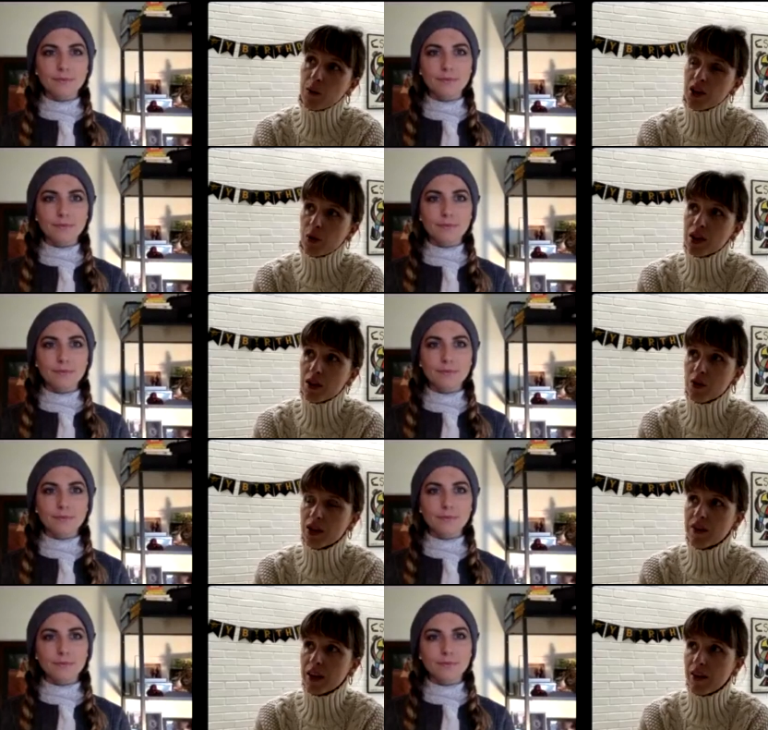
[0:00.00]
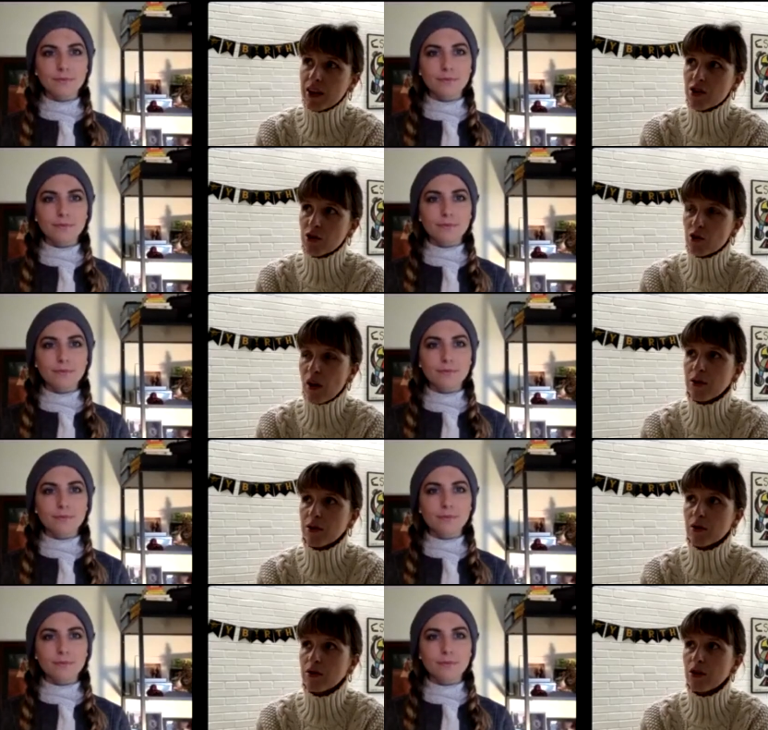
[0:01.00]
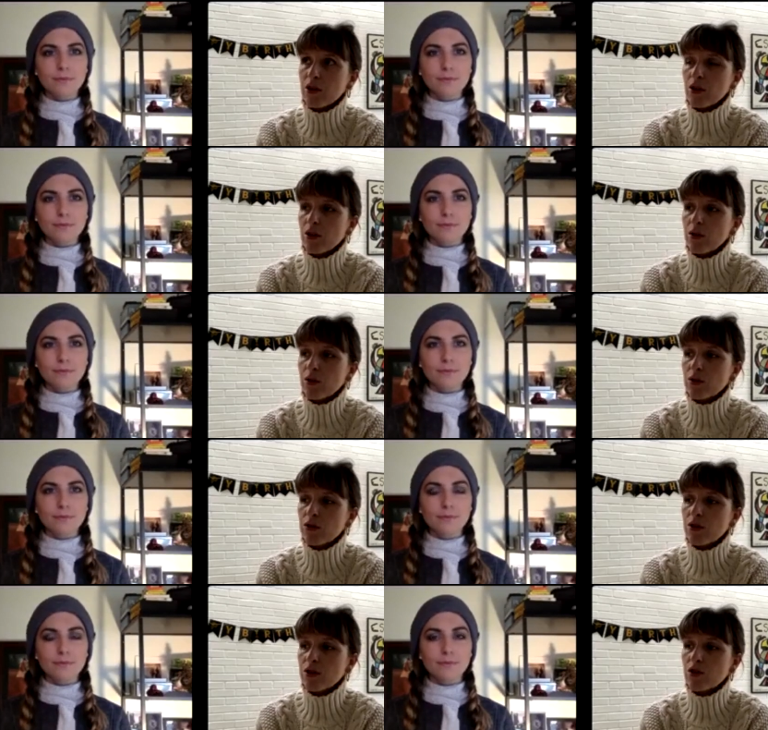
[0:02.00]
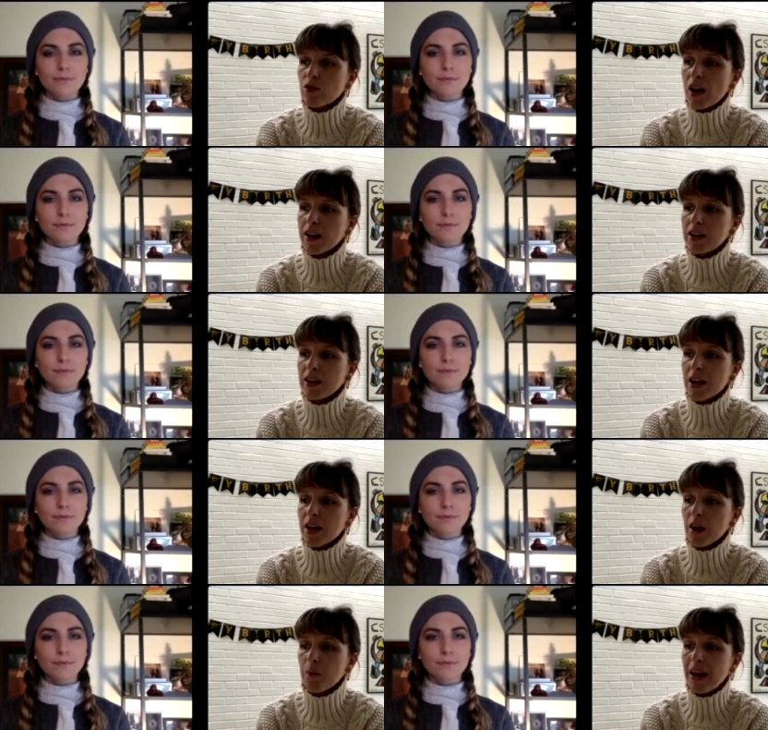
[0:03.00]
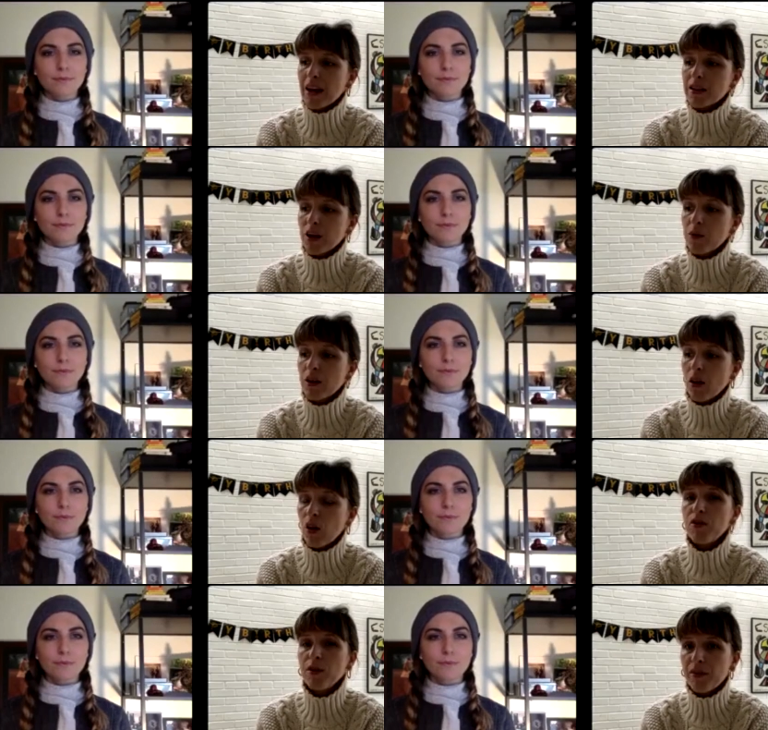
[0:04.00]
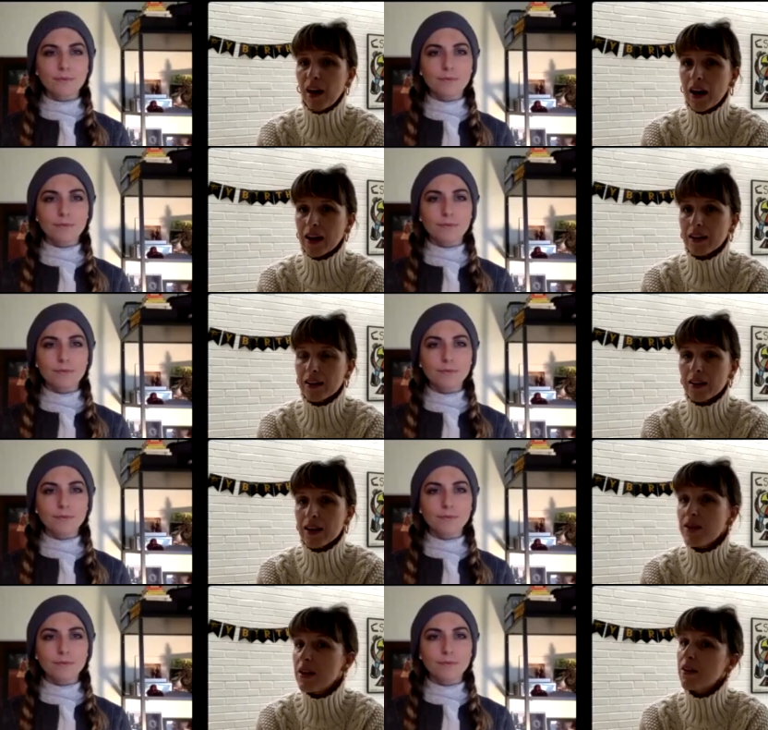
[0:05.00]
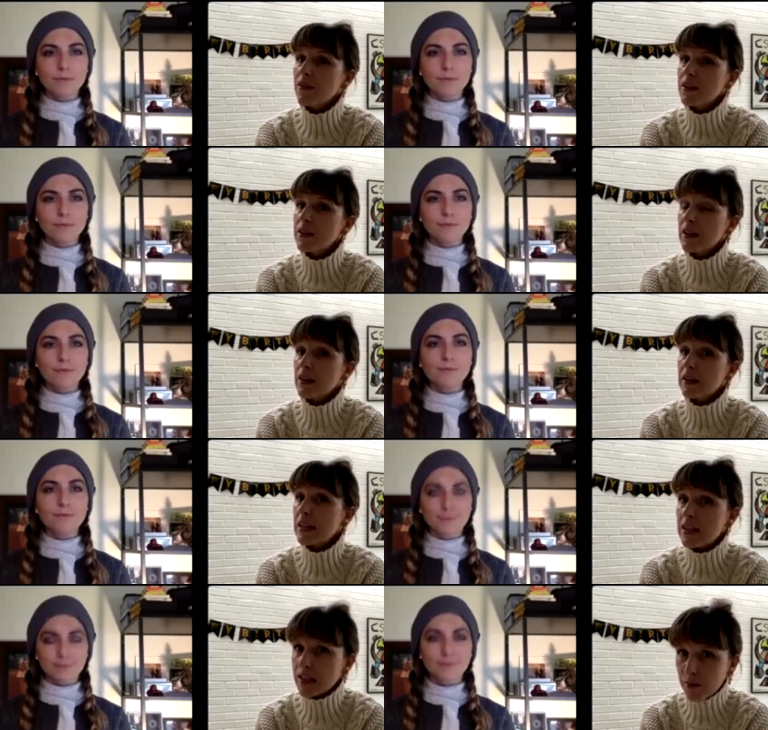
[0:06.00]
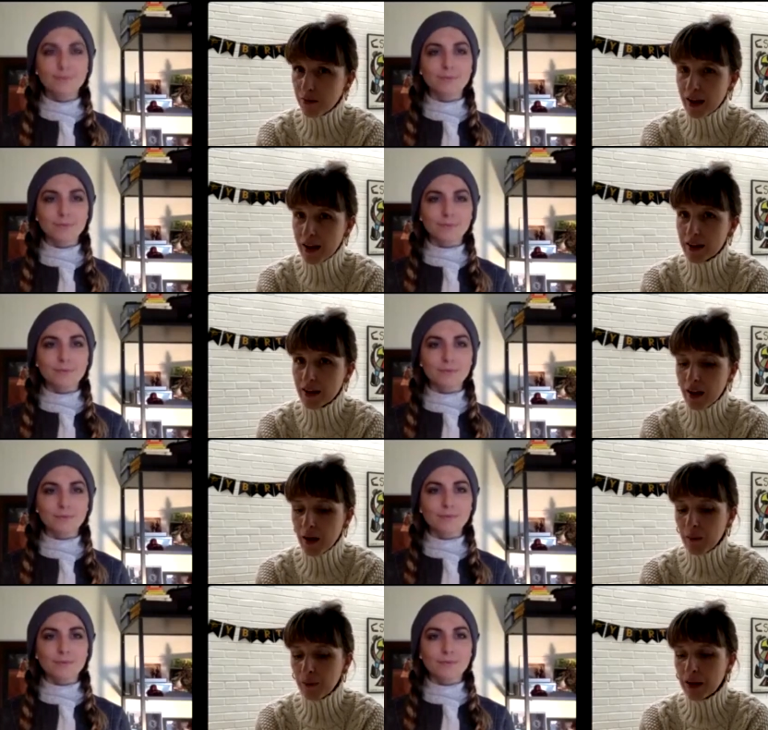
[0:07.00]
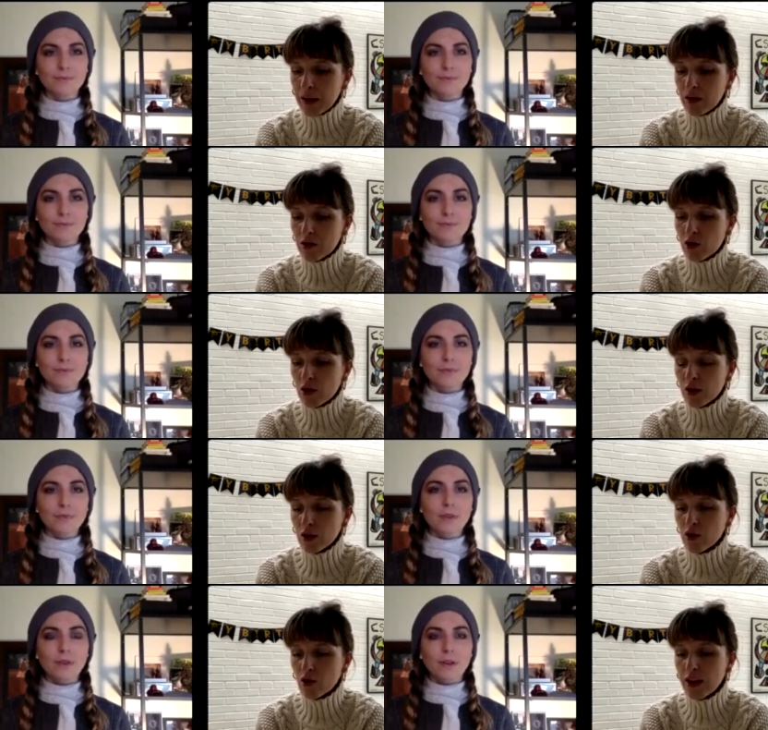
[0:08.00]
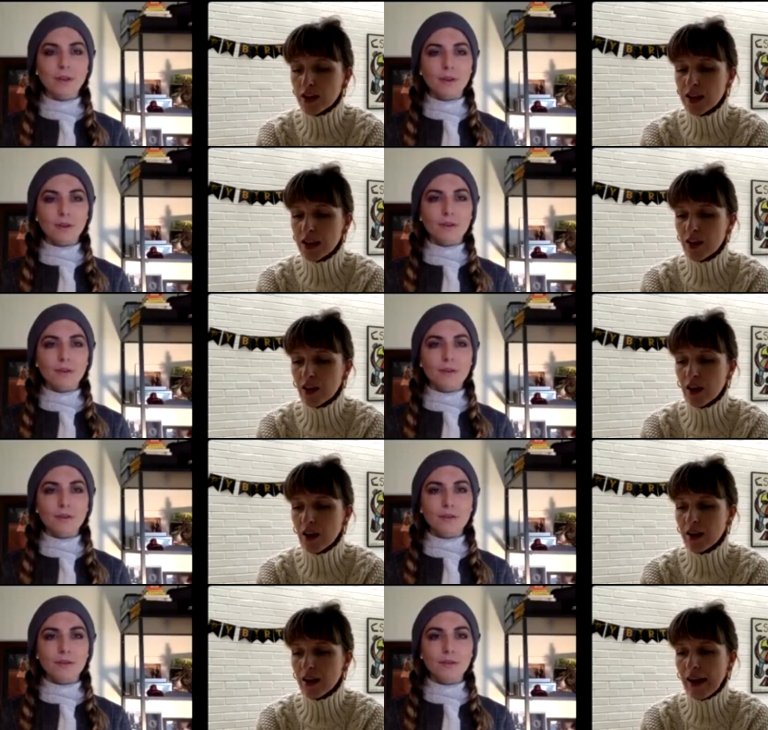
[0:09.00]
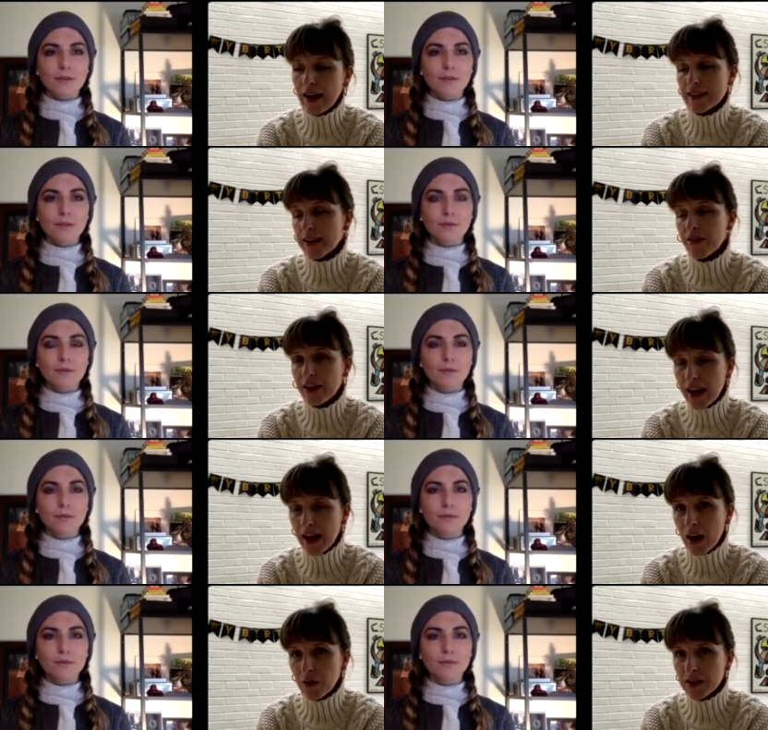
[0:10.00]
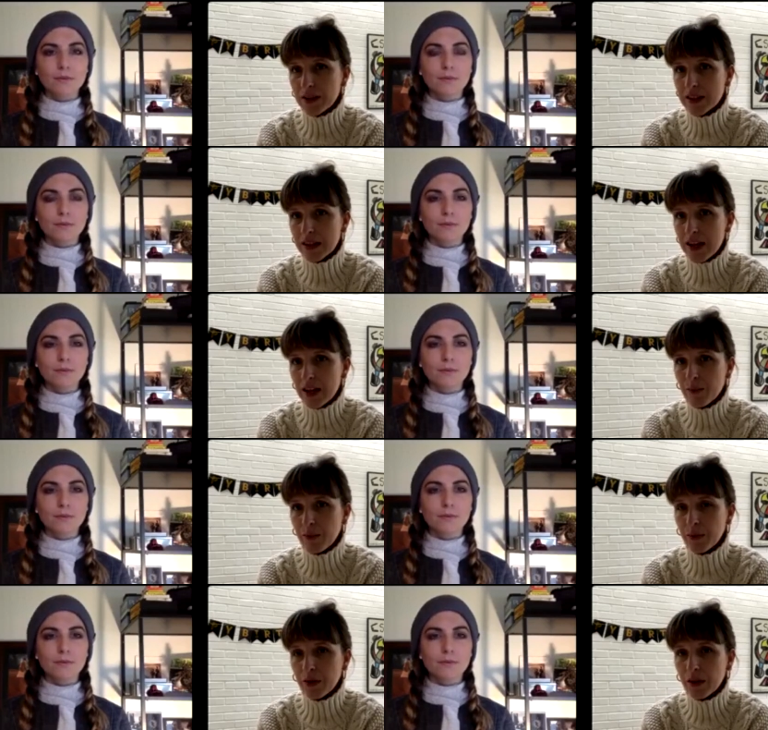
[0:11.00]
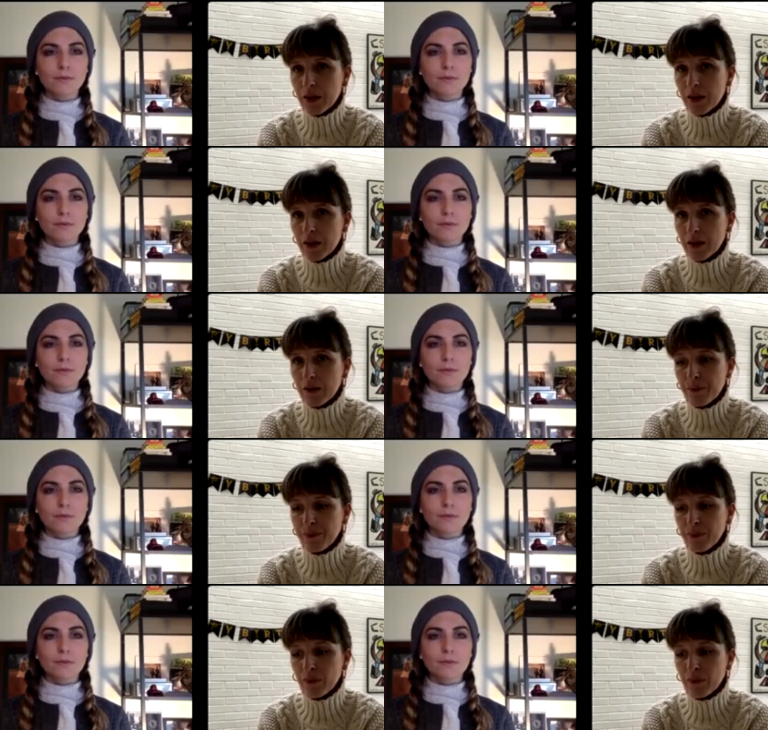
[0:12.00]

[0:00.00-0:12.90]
Speaker 1: whichever, whichever direction you travel, you try to take melatonin on the flight, even if it's like a daytime flight. But you tr- uh, you try to get your seven eight hours sleep um,